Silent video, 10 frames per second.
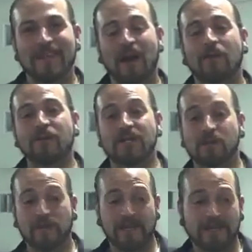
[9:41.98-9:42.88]
They are pretty
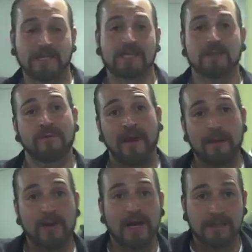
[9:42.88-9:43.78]
sweet, and that's because we've
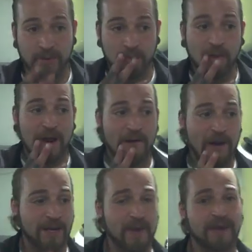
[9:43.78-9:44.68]
hybridized them. And what I'd
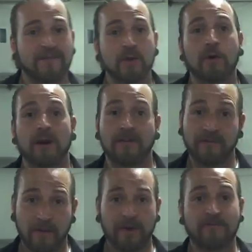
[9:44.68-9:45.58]
recommend if you were
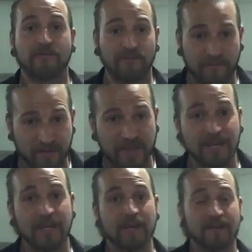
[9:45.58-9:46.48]
a fig
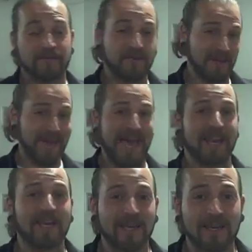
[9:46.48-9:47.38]

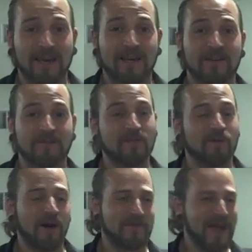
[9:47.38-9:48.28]
fanatic, I don't know if you
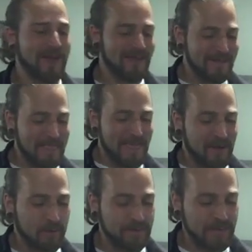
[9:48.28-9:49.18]
are, Matt,
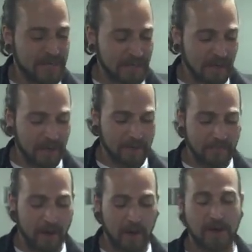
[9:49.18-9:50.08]
would be
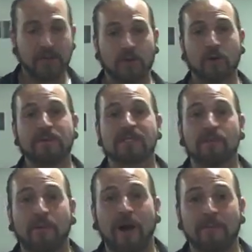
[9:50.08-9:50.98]
on your piece
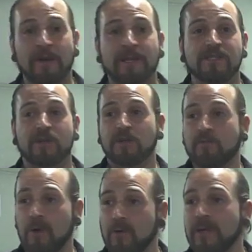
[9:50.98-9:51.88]
of property as you're
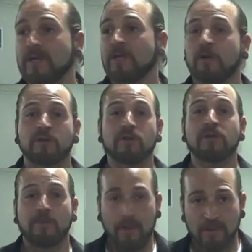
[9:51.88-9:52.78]
growing, doing
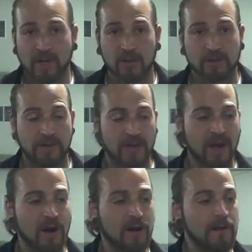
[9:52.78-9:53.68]
your permaculture
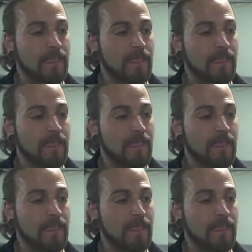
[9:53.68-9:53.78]
there,